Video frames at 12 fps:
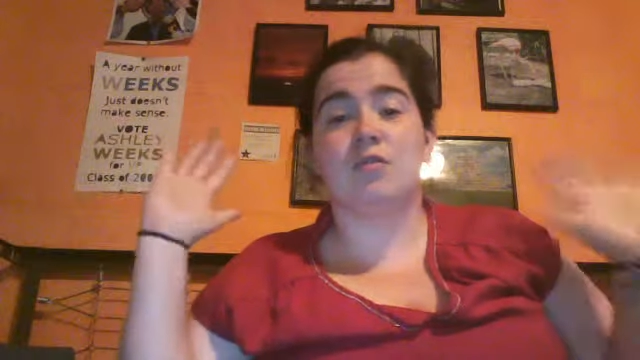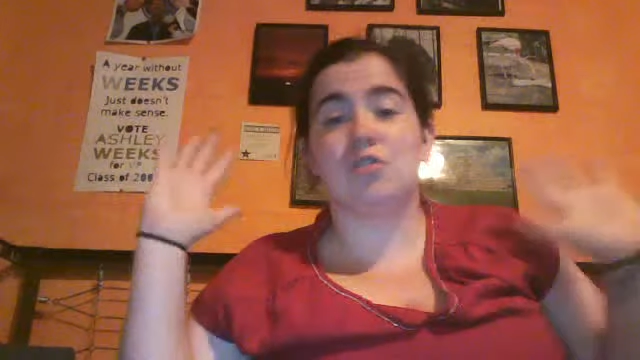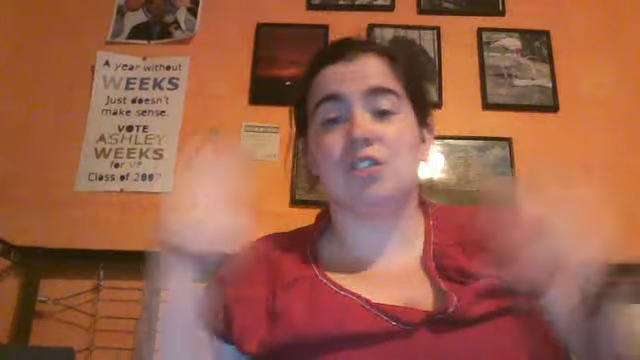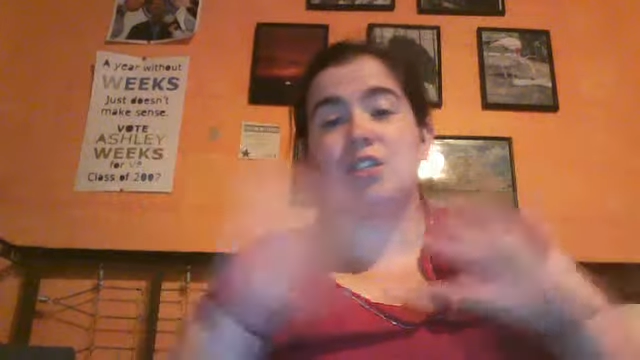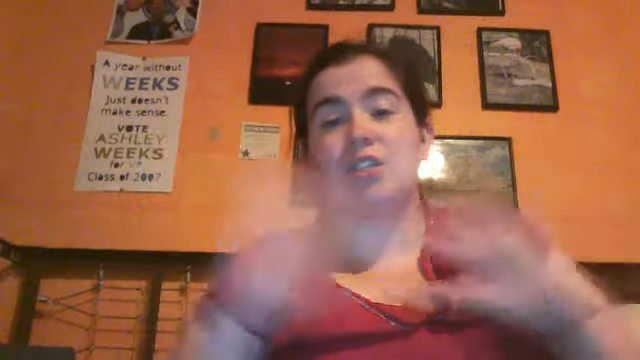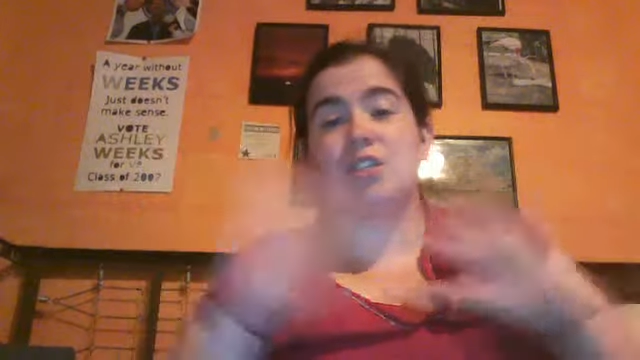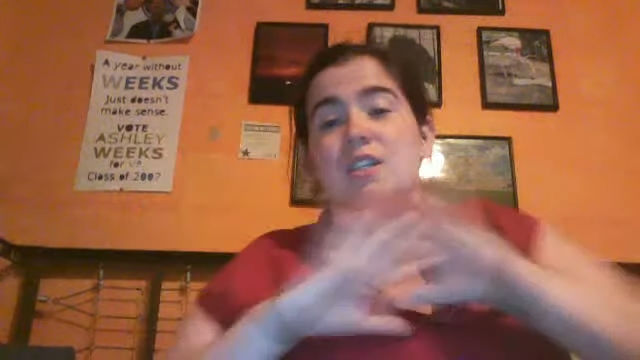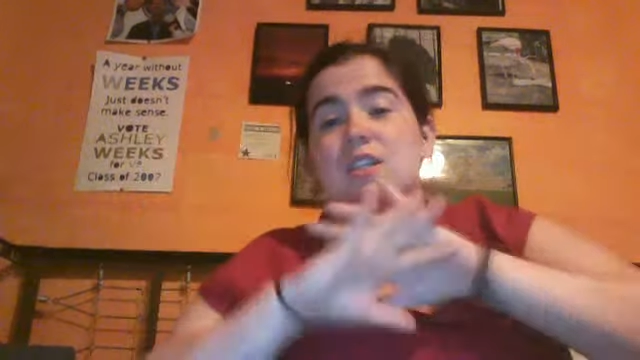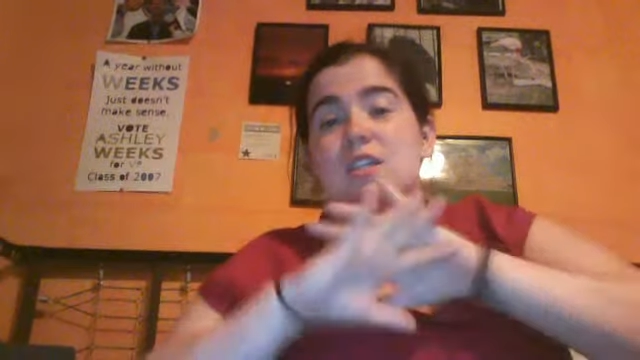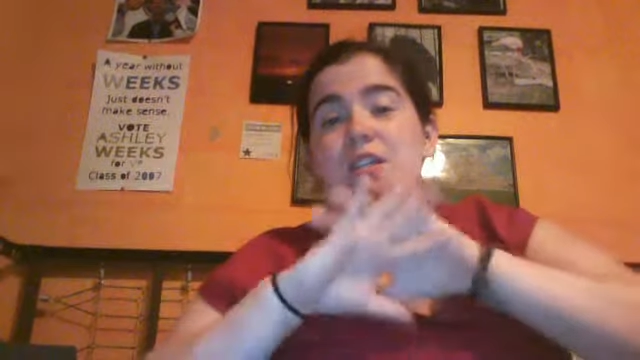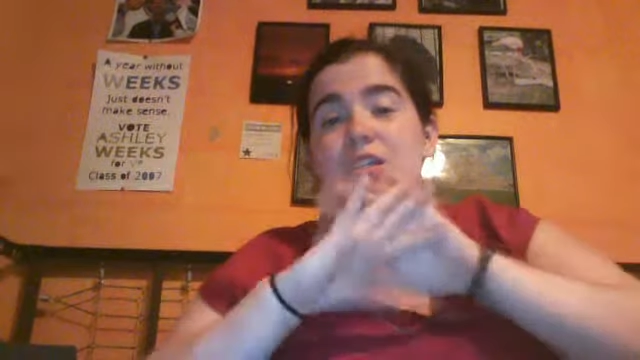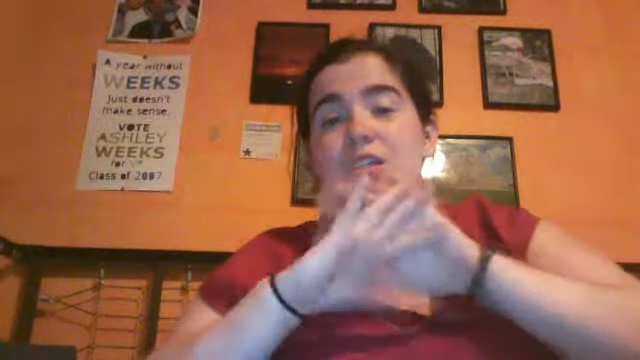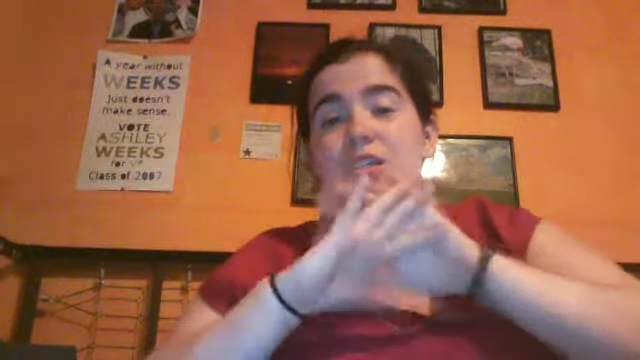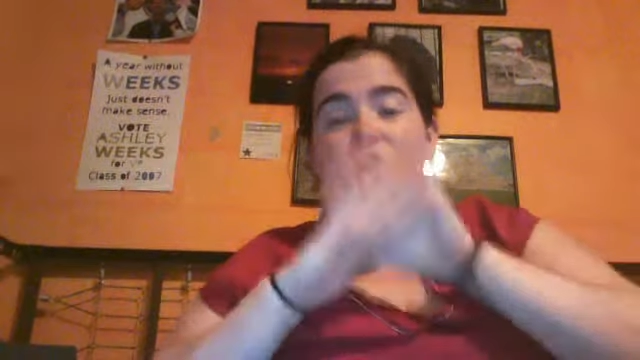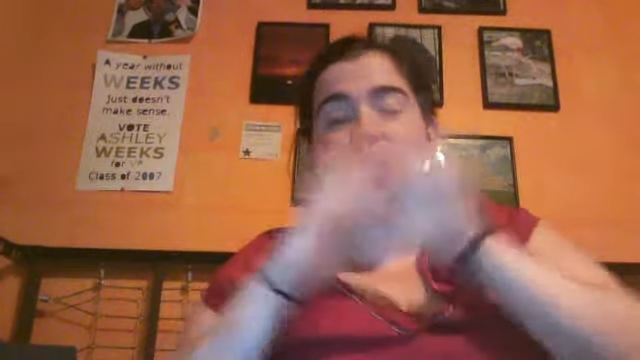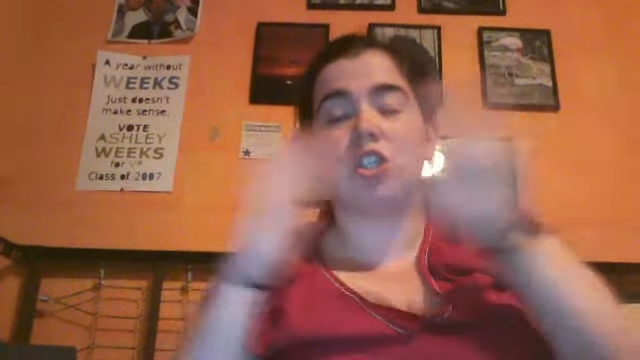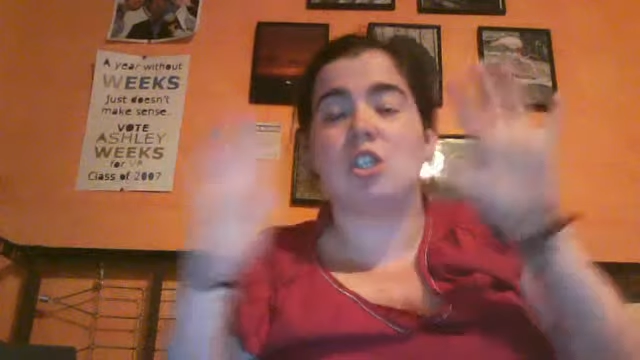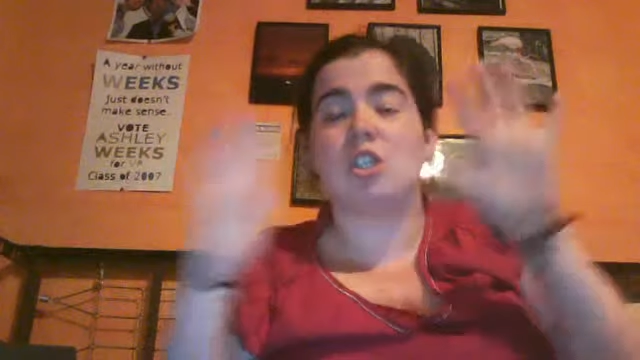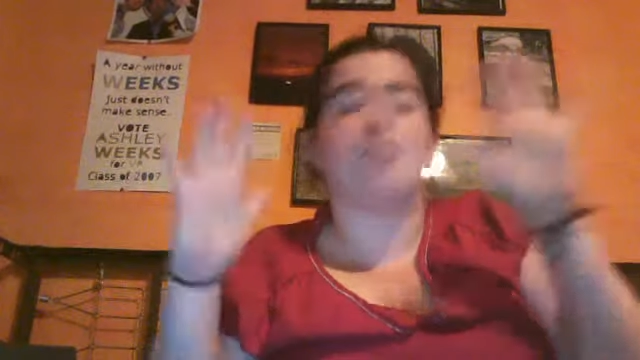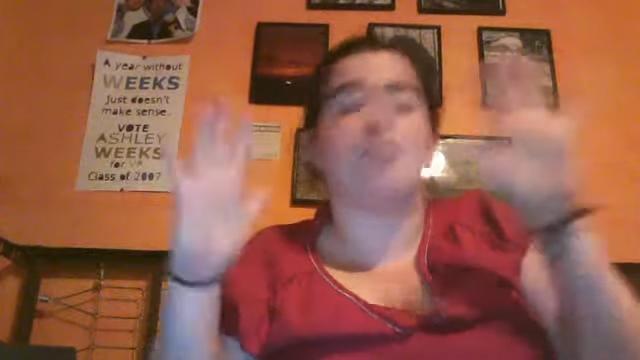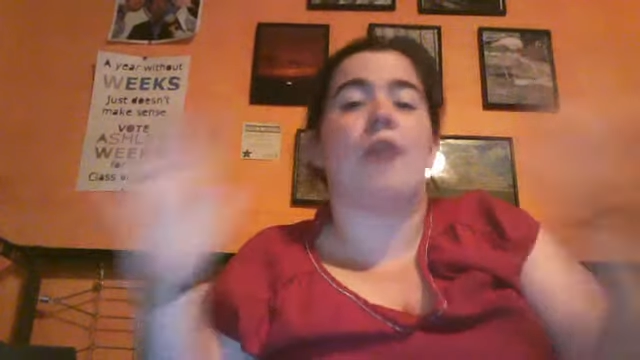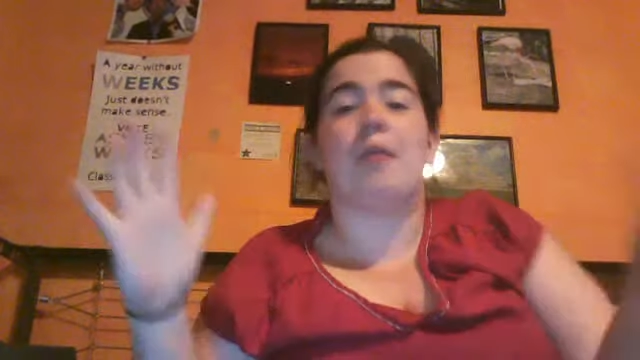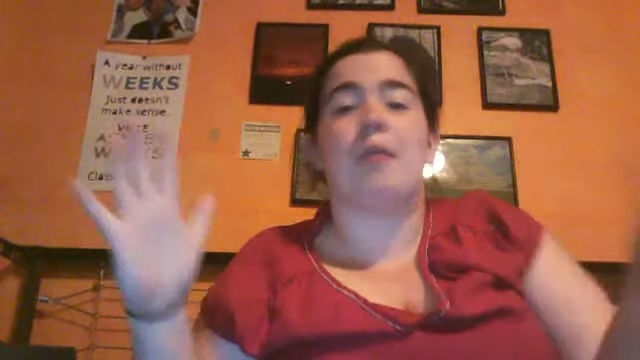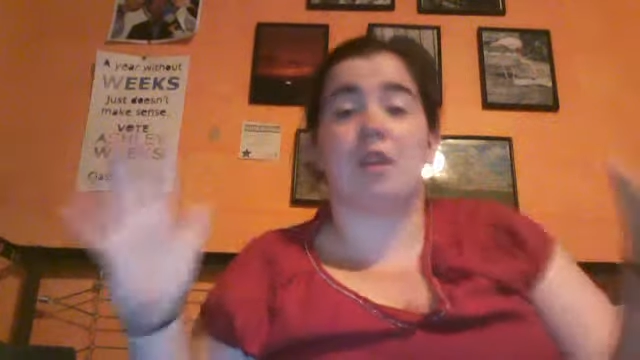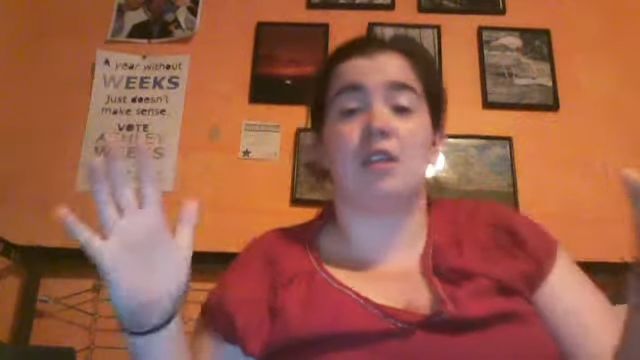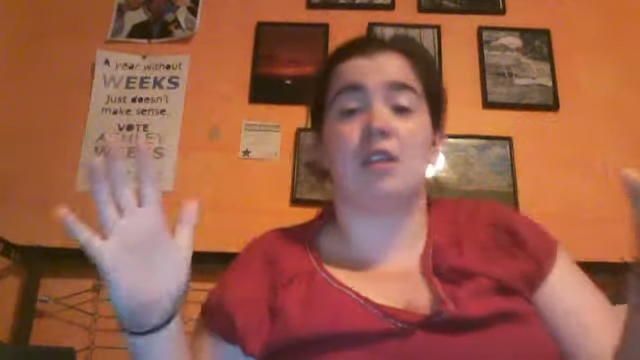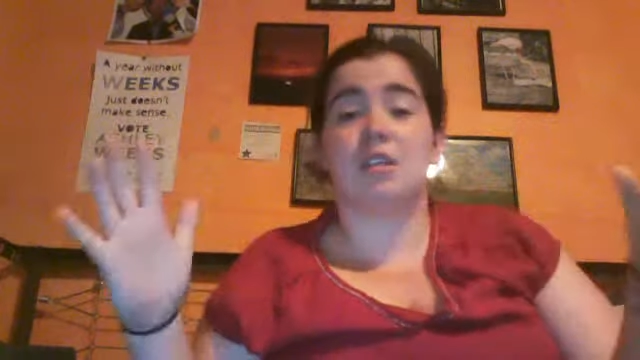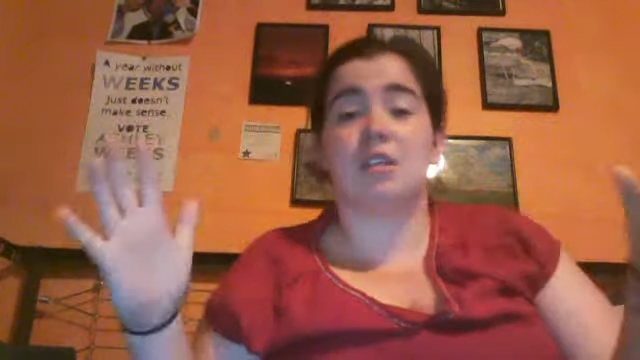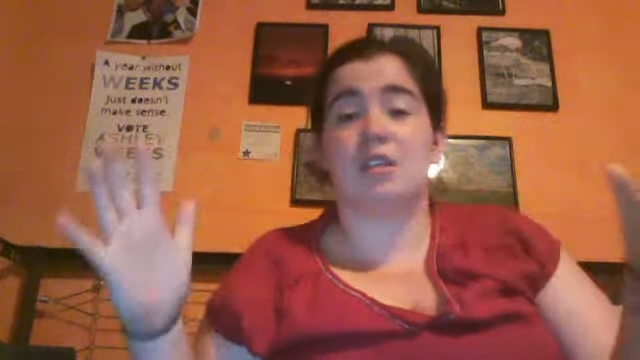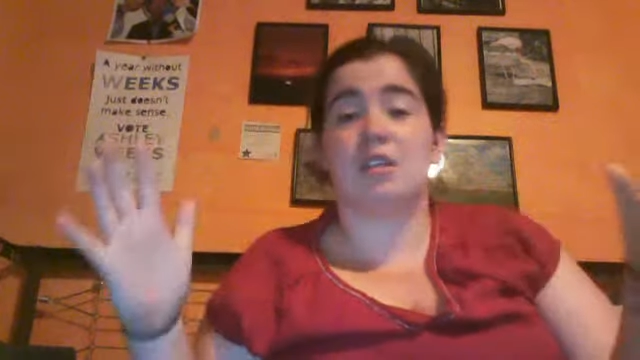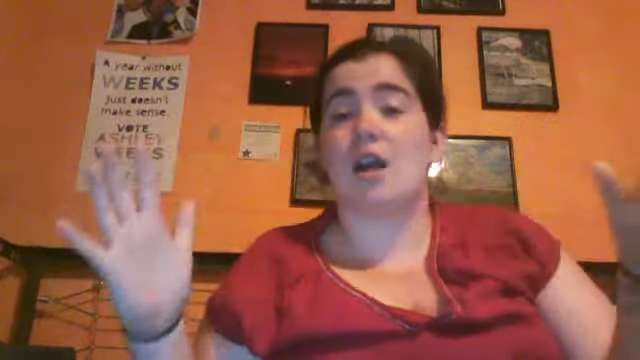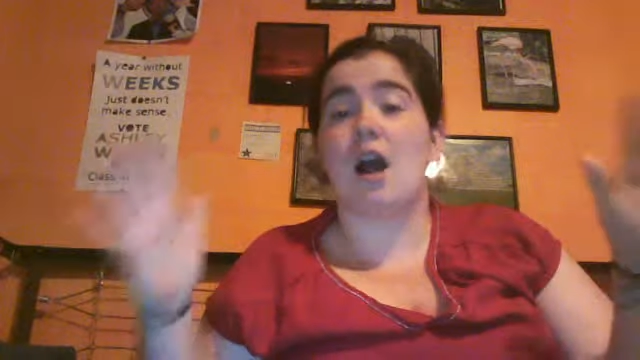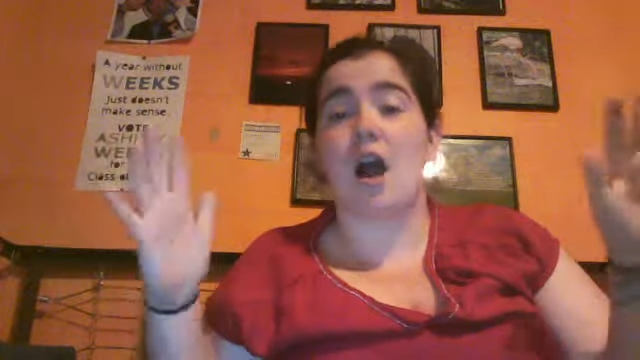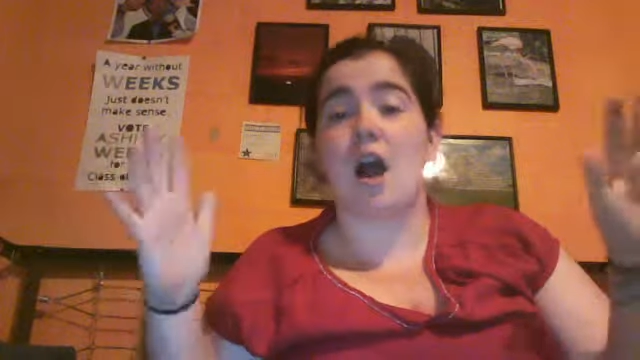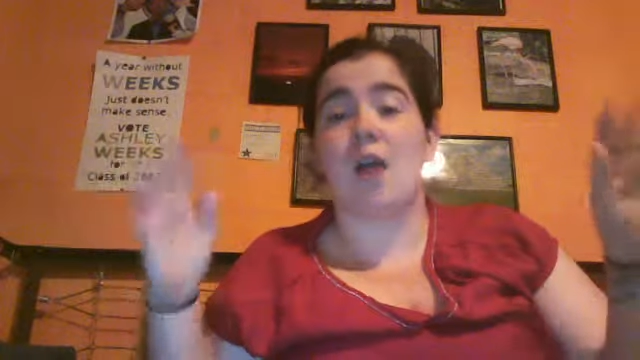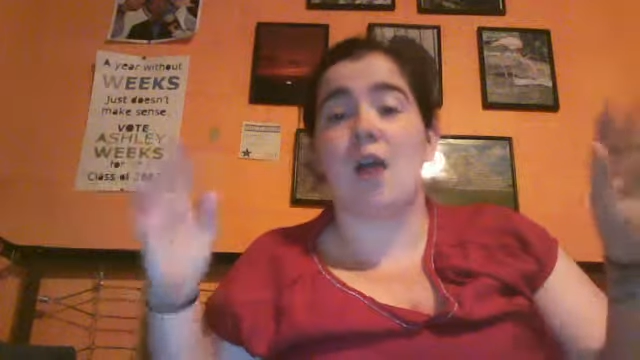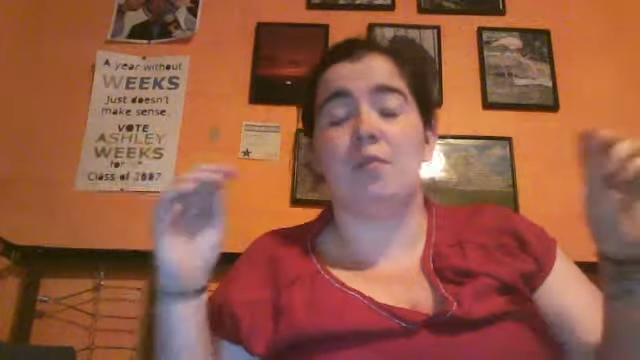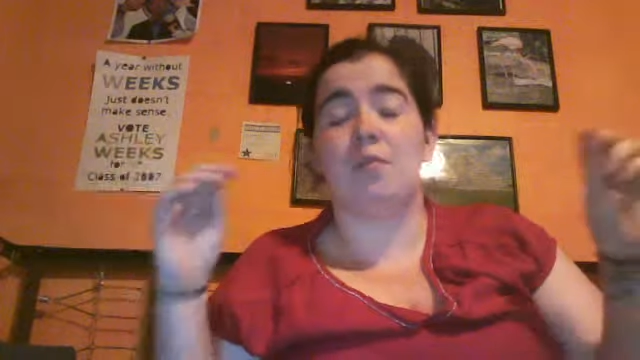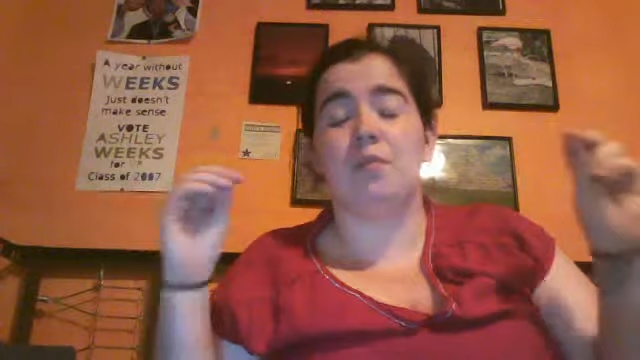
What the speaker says: just, she's just fabulous.